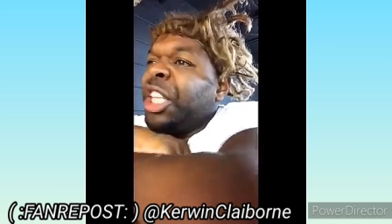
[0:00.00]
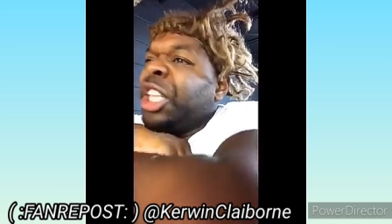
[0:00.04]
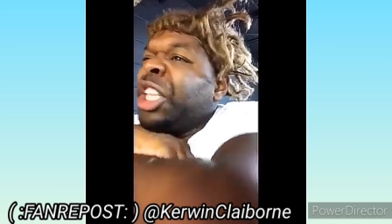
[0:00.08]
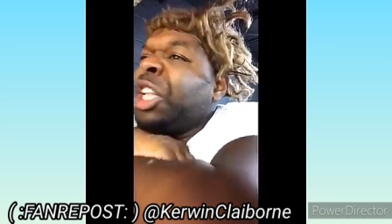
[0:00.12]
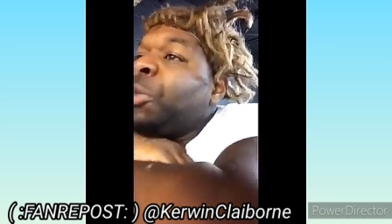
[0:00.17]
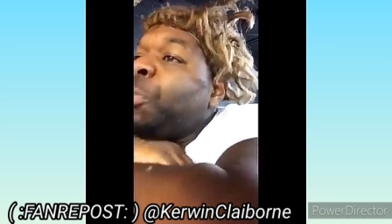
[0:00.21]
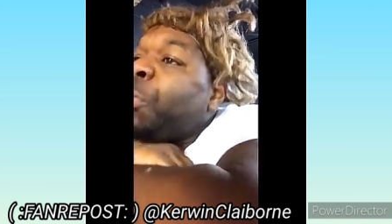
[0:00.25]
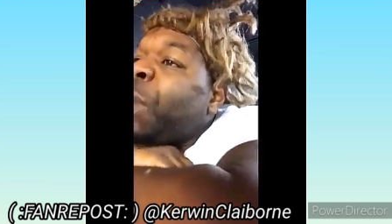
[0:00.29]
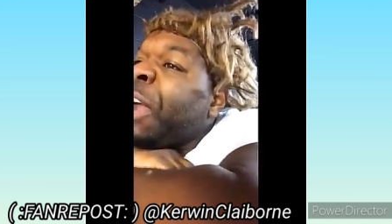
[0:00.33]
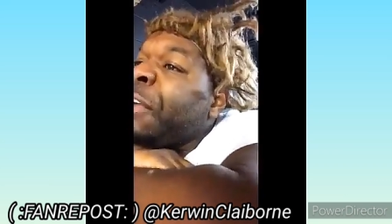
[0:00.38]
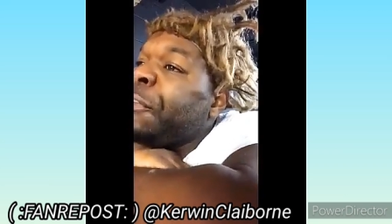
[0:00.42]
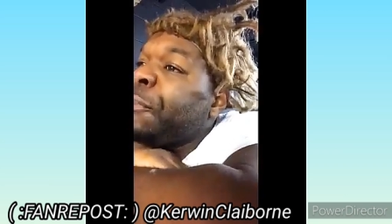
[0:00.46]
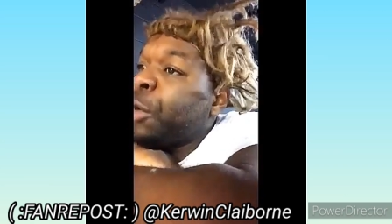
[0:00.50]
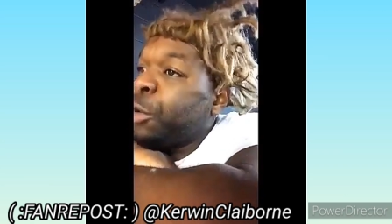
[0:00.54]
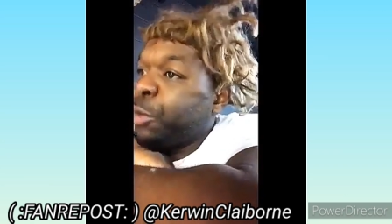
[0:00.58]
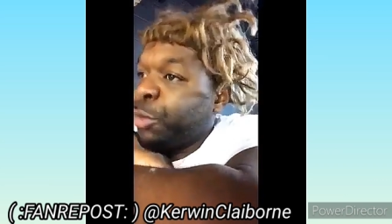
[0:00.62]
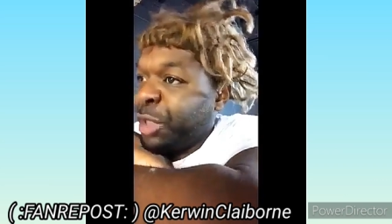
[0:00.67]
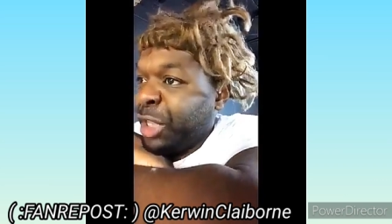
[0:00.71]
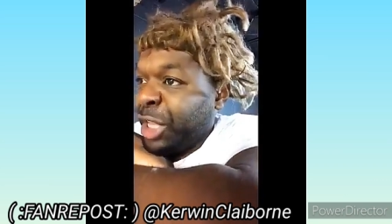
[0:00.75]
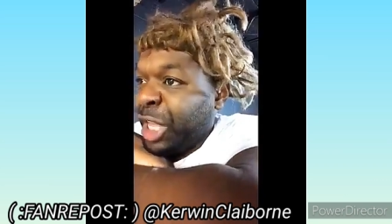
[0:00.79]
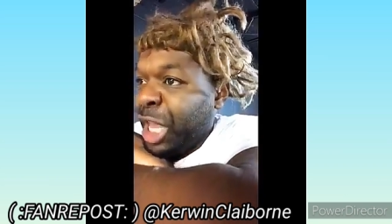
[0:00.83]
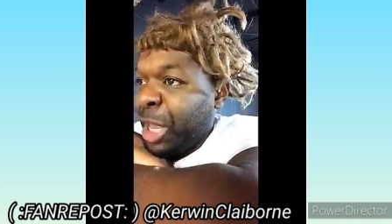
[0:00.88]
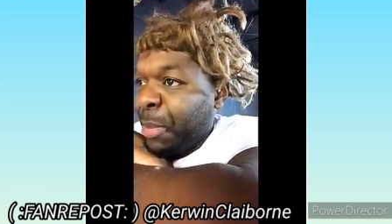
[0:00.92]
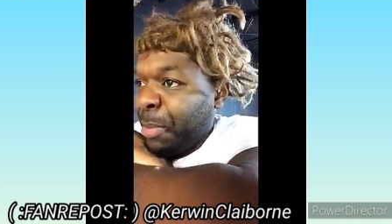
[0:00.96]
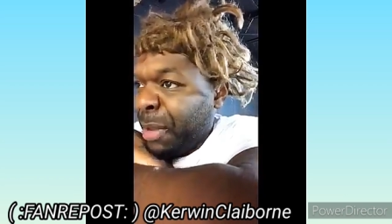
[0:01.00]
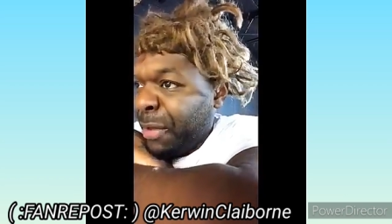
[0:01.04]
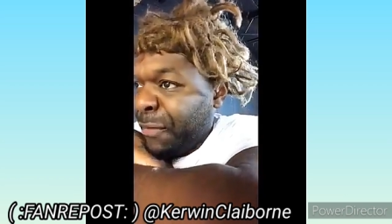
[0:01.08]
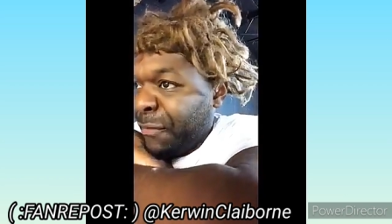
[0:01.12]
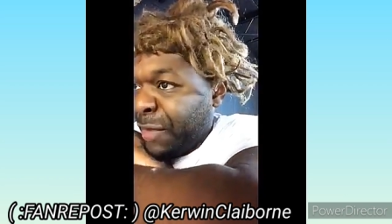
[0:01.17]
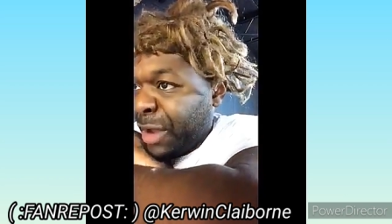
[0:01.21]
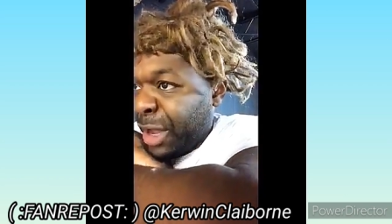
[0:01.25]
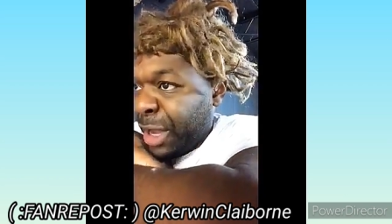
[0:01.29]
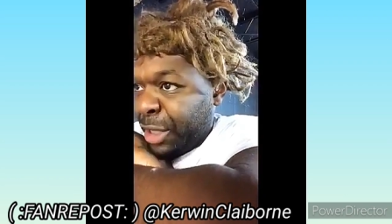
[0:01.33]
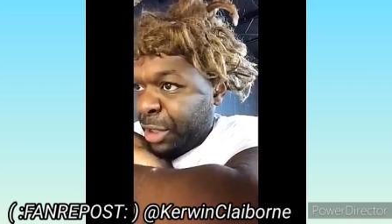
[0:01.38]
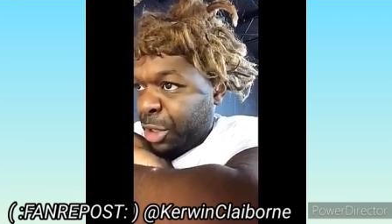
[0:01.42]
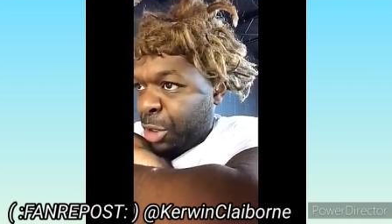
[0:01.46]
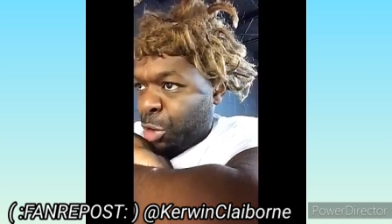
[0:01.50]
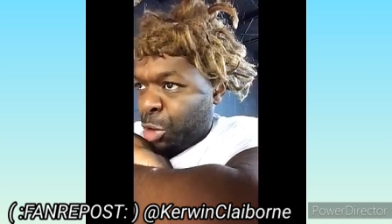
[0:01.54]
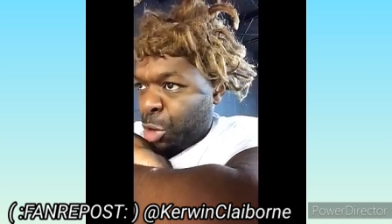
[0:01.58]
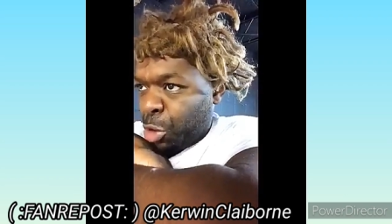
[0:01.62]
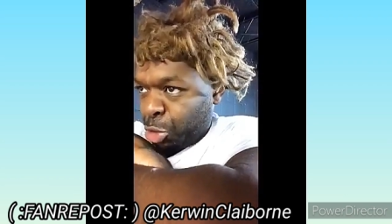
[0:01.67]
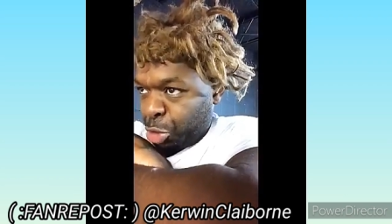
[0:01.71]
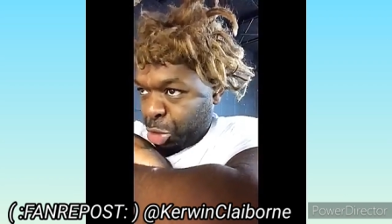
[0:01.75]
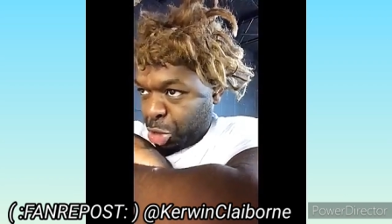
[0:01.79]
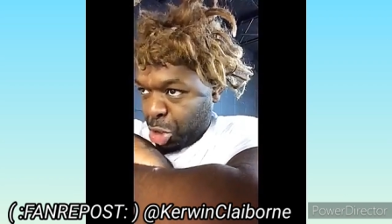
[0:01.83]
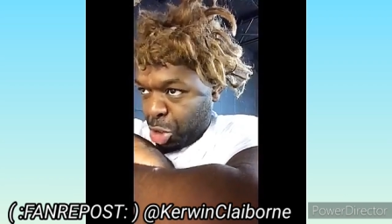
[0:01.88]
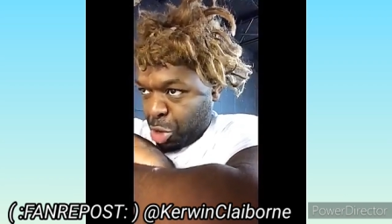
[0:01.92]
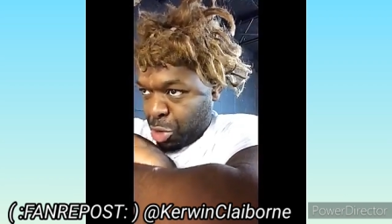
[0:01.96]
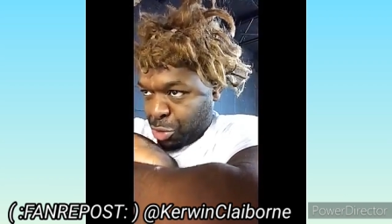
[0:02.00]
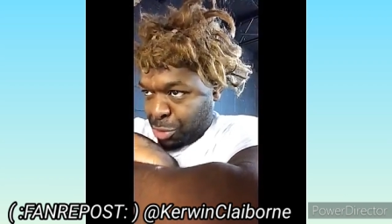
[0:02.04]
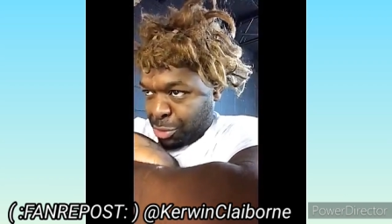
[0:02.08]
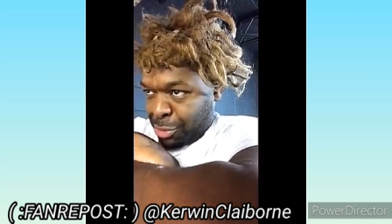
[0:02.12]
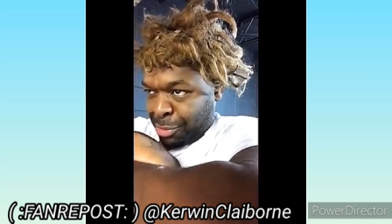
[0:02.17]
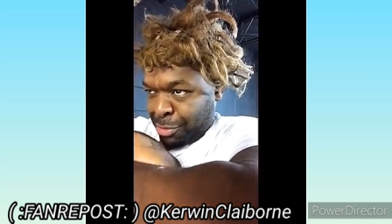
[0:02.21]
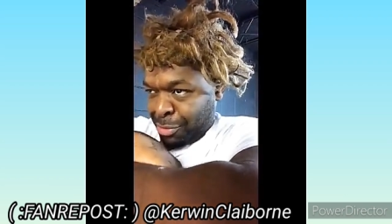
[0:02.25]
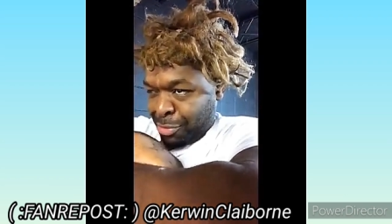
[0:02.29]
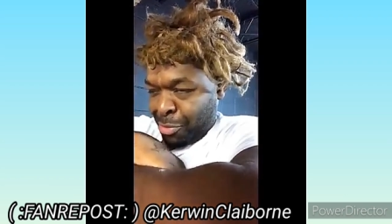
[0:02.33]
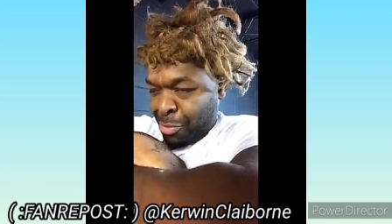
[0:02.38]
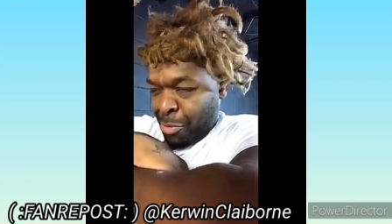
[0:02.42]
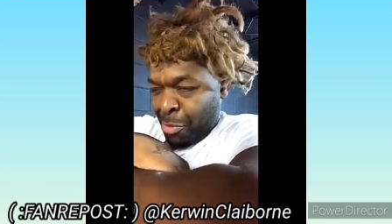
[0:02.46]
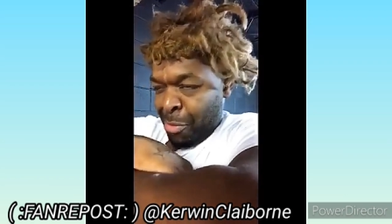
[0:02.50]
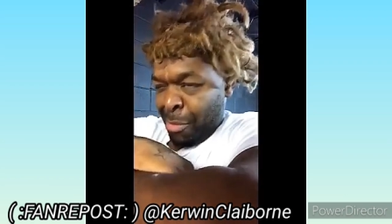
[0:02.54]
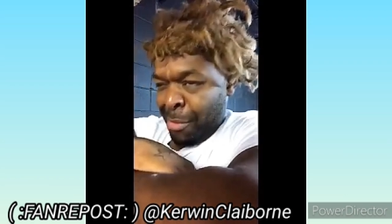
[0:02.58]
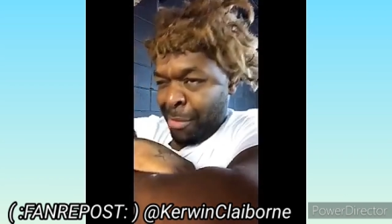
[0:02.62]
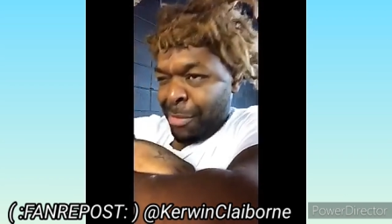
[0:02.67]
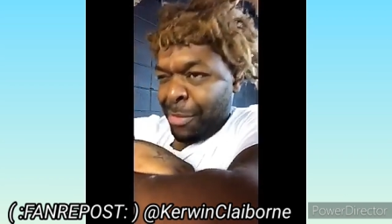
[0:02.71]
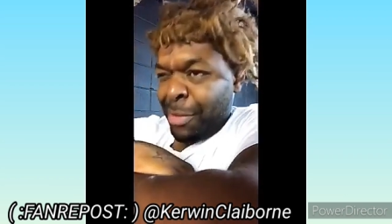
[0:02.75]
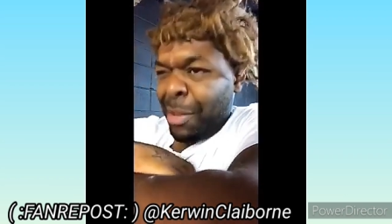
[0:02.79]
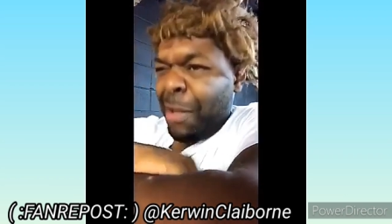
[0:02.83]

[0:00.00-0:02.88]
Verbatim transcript: Them white folks that gave me five dollars. Five?